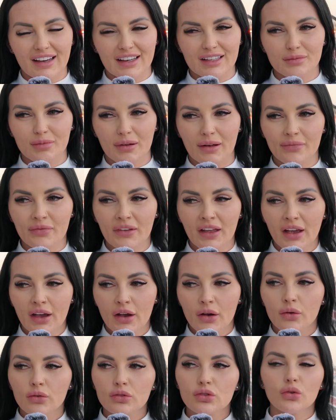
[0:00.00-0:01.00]
guess, but
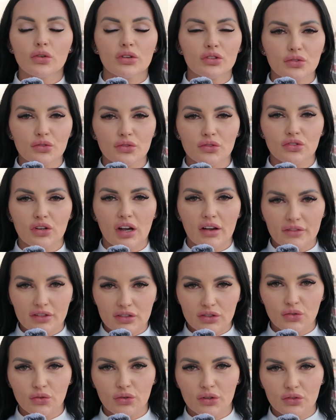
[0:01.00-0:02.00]
talking to all the
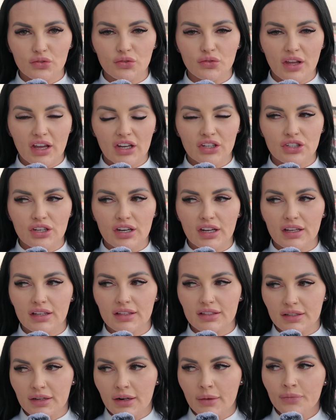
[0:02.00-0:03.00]
drivers and talking to all the
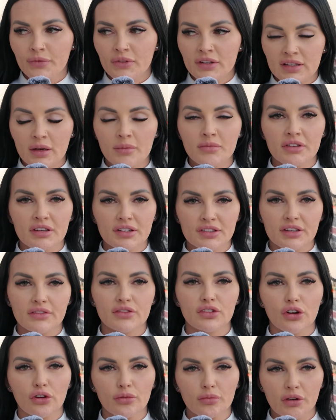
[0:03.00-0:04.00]
engineers, some things
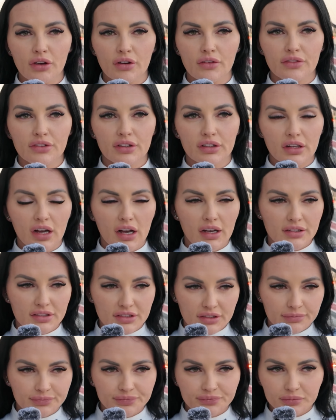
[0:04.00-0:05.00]
they've told me over the
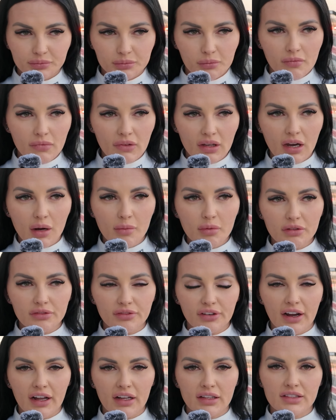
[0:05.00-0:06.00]
last couple
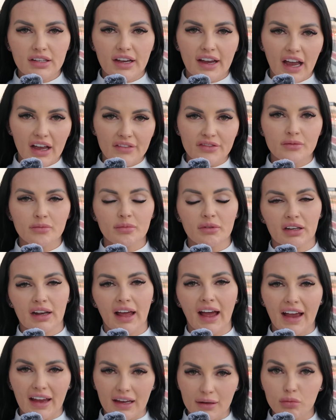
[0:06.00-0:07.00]
of rounds I haven't
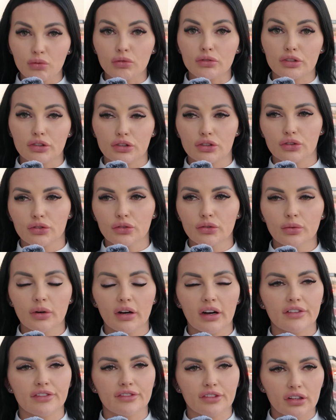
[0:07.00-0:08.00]
been able to do,
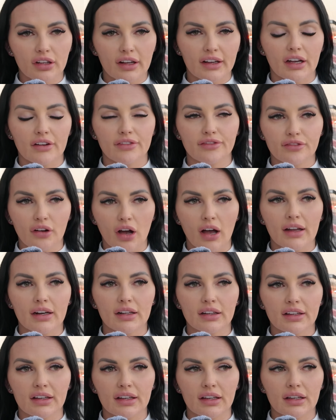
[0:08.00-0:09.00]
where I feel like I
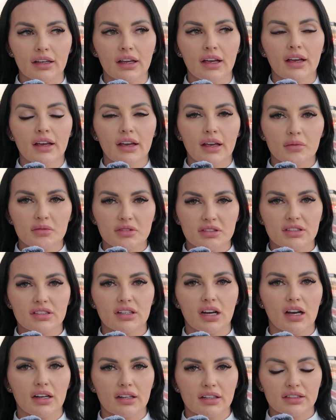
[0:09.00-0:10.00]
finally am
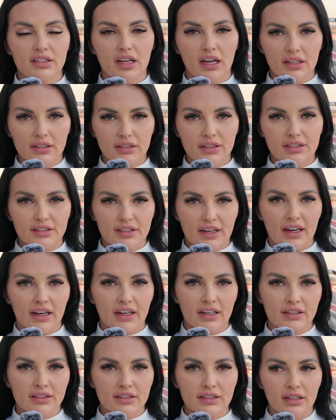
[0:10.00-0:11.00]
starting to
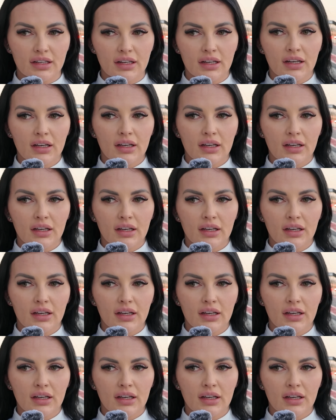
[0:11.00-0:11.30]
understand